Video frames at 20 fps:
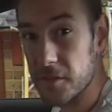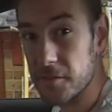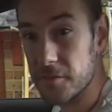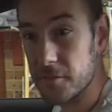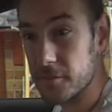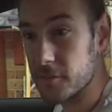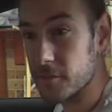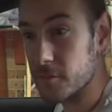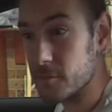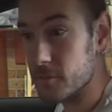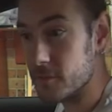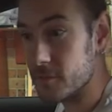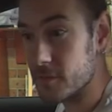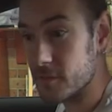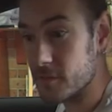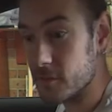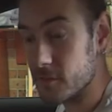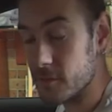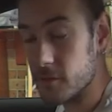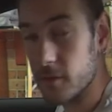different to the
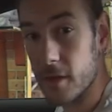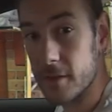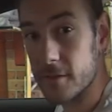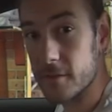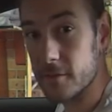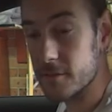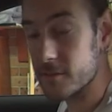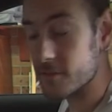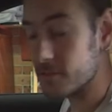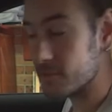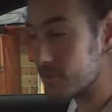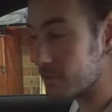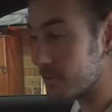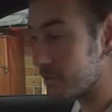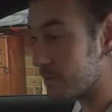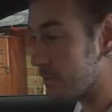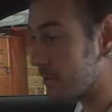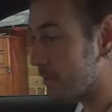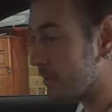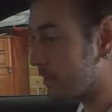music that you like to listen
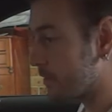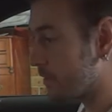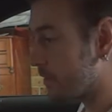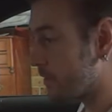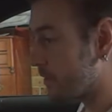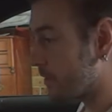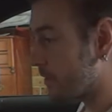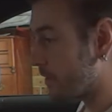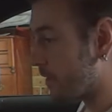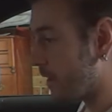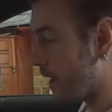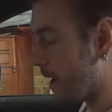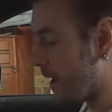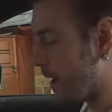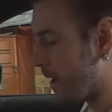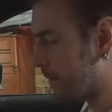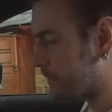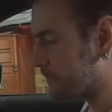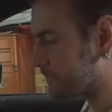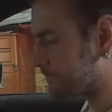to.
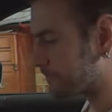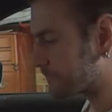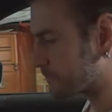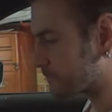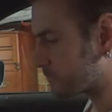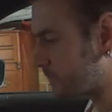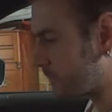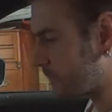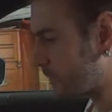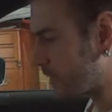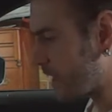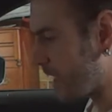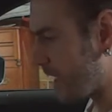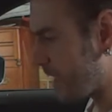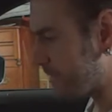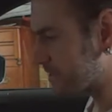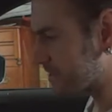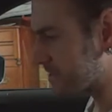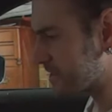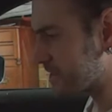Um,
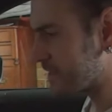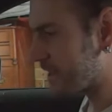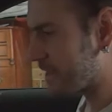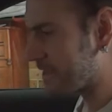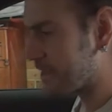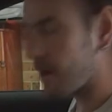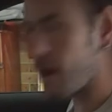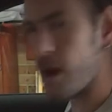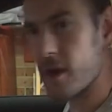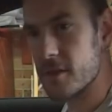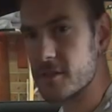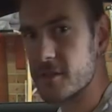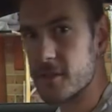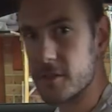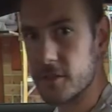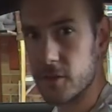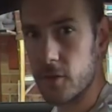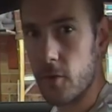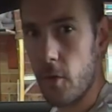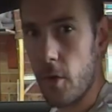having said that, there are
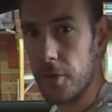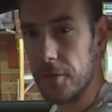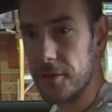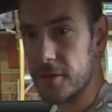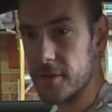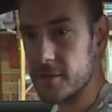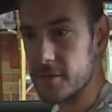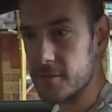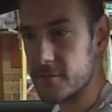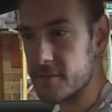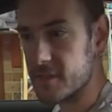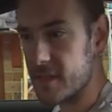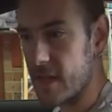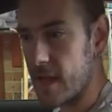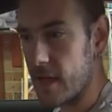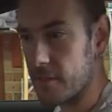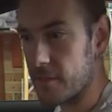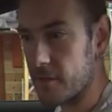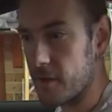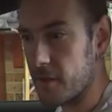certain qualities of
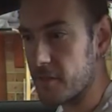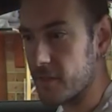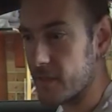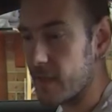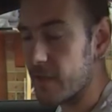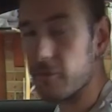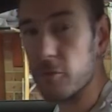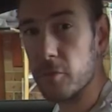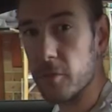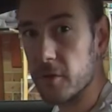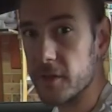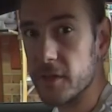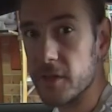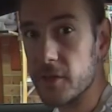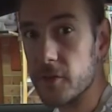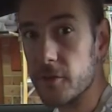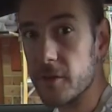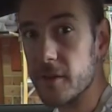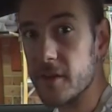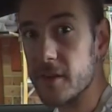sound that I think everybody
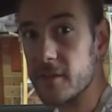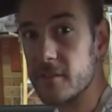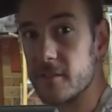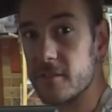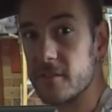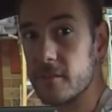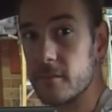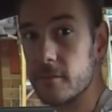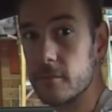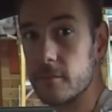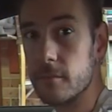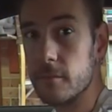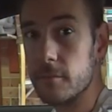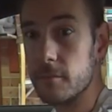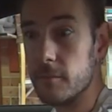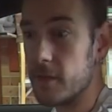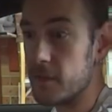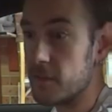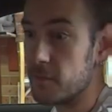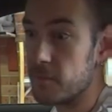agrees
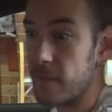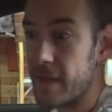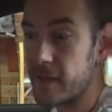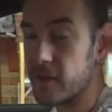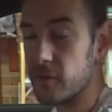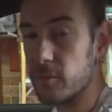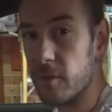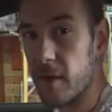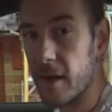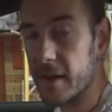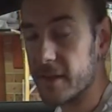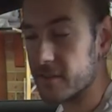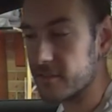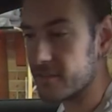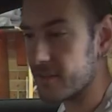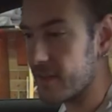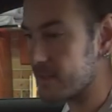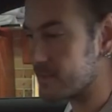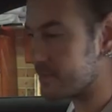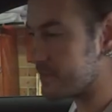either make or break a
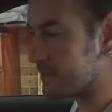sound